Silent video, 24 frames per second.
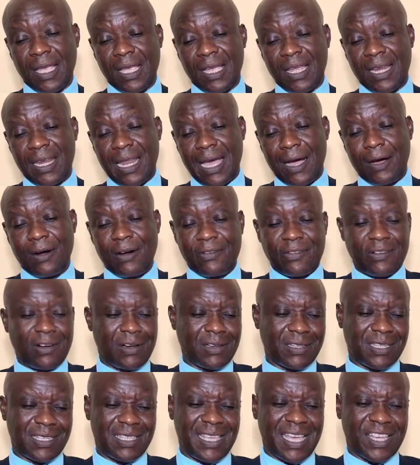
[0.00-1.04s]
Now, of
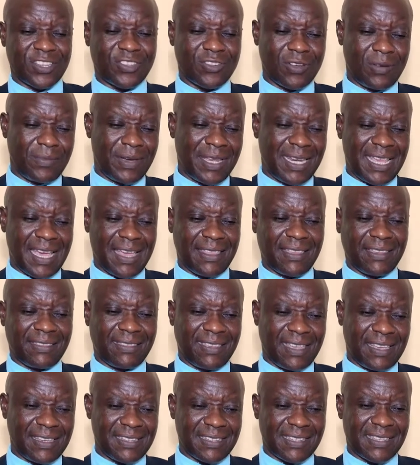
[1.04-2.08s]
course, there are so many other
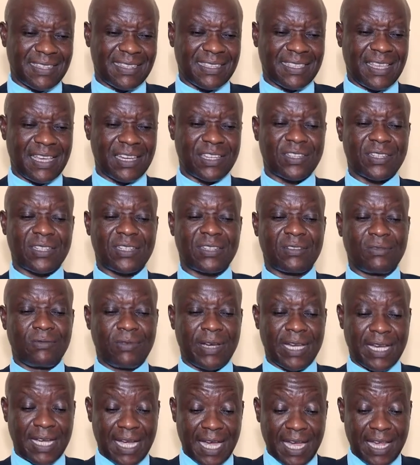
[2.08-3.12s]
things that
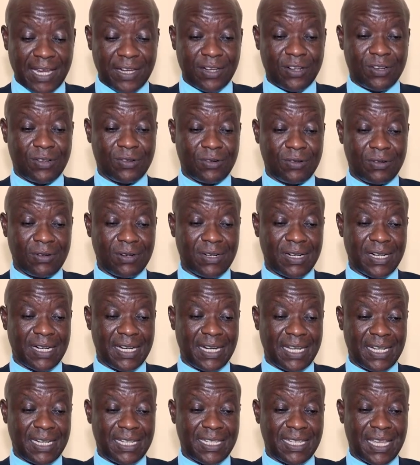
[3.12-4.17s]
we can do,
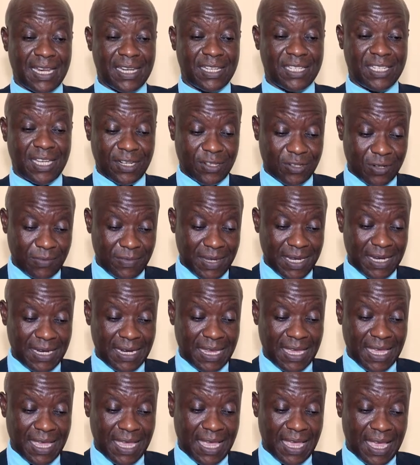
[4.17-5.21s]
ladies and gentlemen,
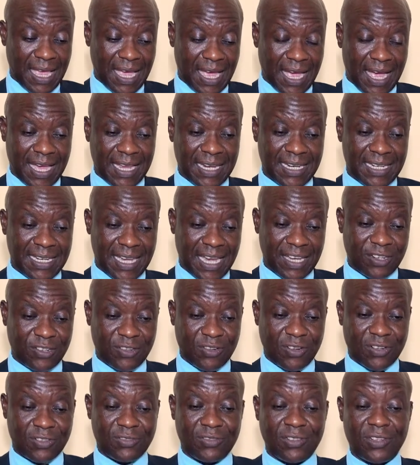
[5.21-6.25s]
and I do
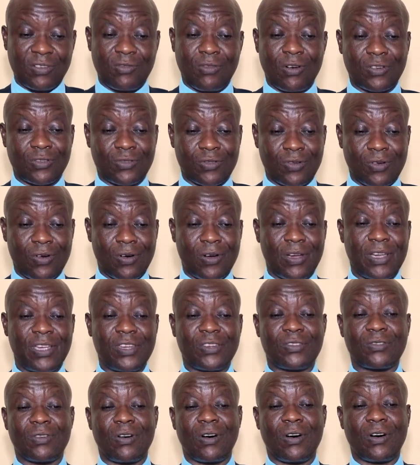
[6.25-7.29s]
not really want to go
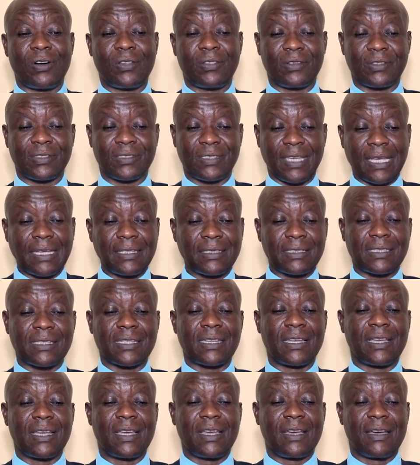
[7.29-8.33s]
into all those
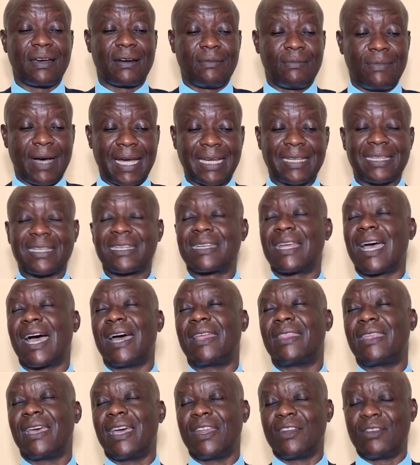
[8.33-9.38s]
things, but
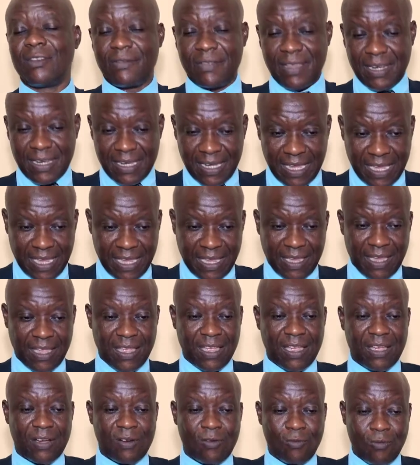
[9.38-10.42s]
at the end of the day,
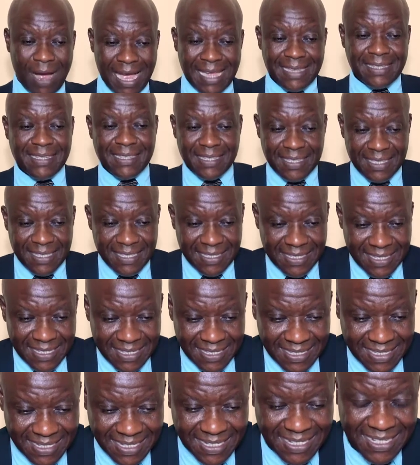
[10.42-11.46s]
once this
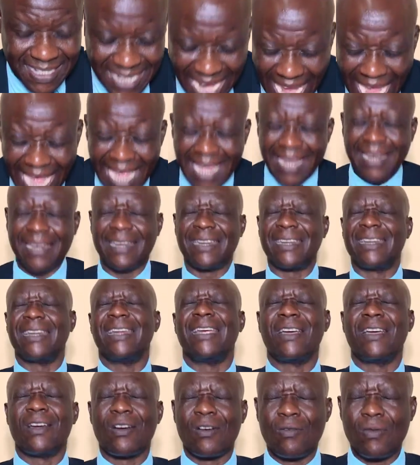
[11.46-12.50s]
is done,
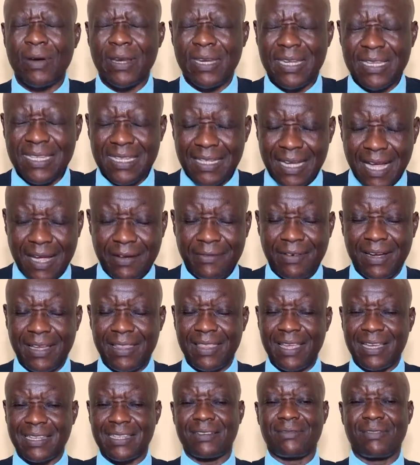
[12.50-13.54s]
we discover
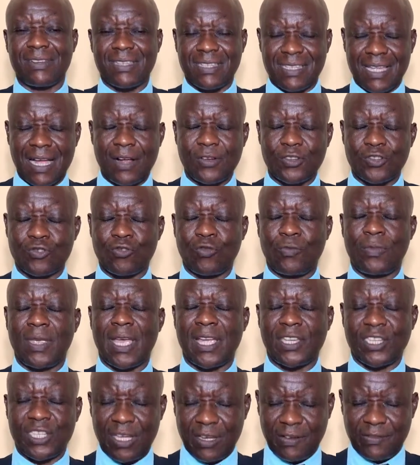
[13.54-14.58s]
that results will be
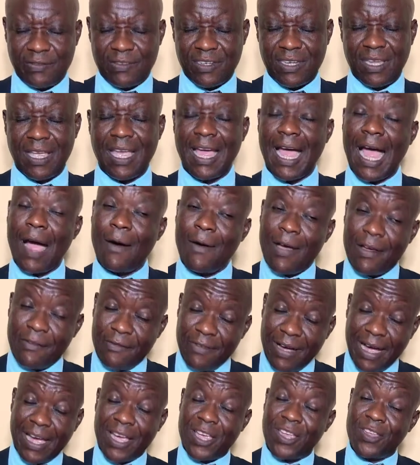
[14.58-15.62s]
achieved.
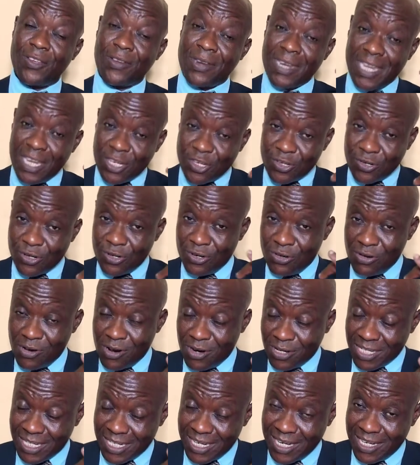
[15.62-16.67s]
However, you need to
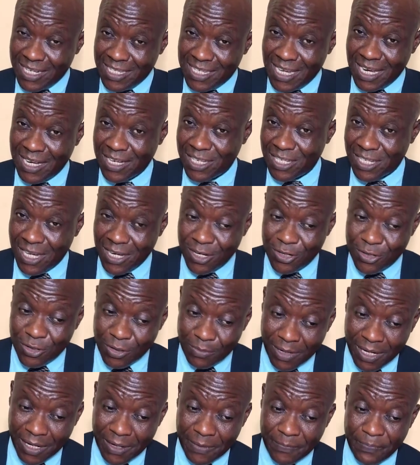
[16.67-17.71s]
note, ladies and
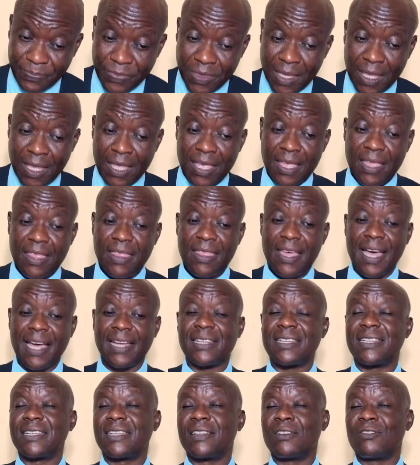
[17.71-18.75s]
gentlemen,
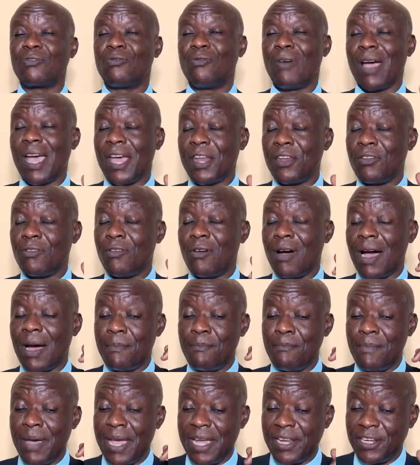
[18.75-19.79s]
that when you are
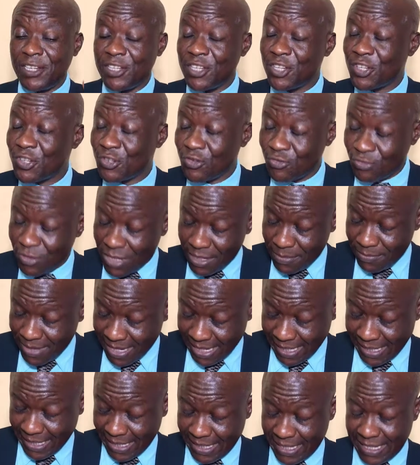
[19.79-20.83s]

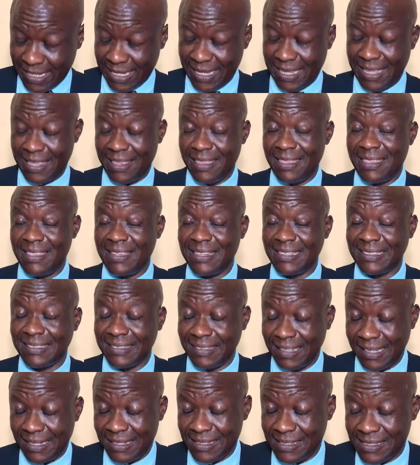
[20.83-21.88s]
mainstreaming these
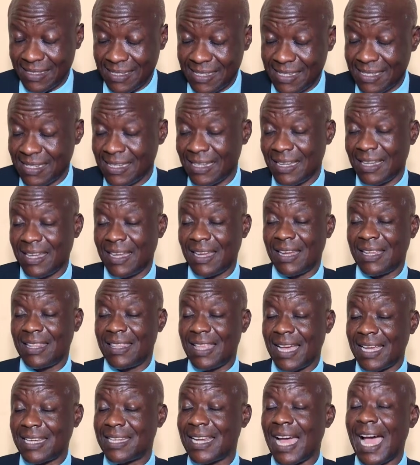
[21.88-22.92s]
things
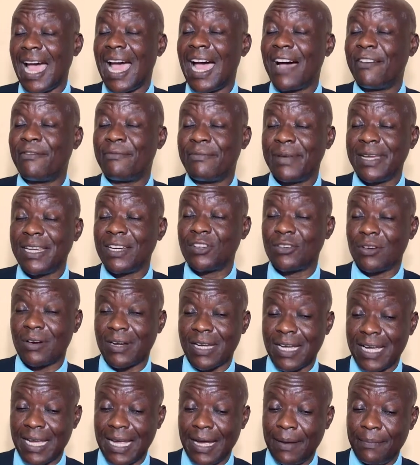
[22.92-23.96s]
that I have been
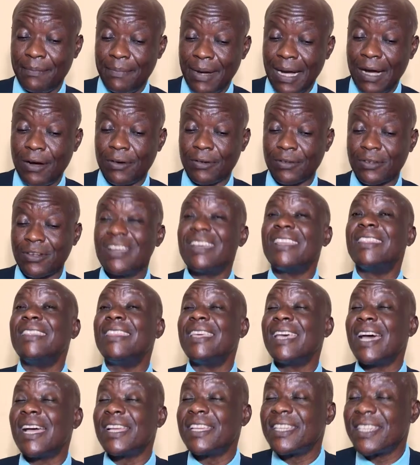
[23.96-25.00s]
talking about,
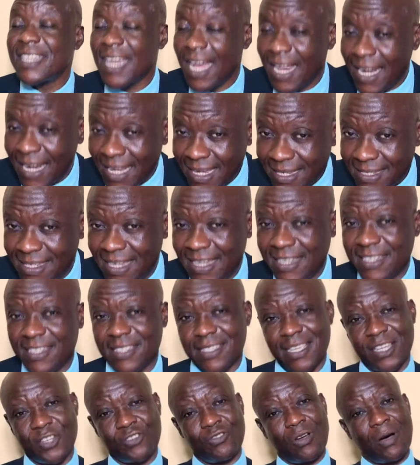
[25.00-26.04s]
there are challenges
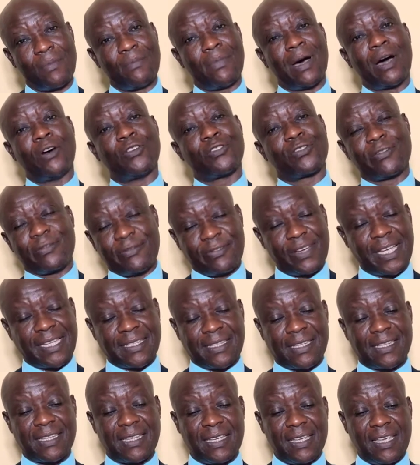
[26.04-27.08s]
that you are bound to
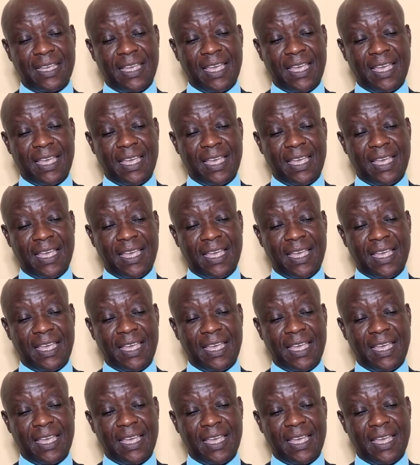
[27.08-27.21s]
face.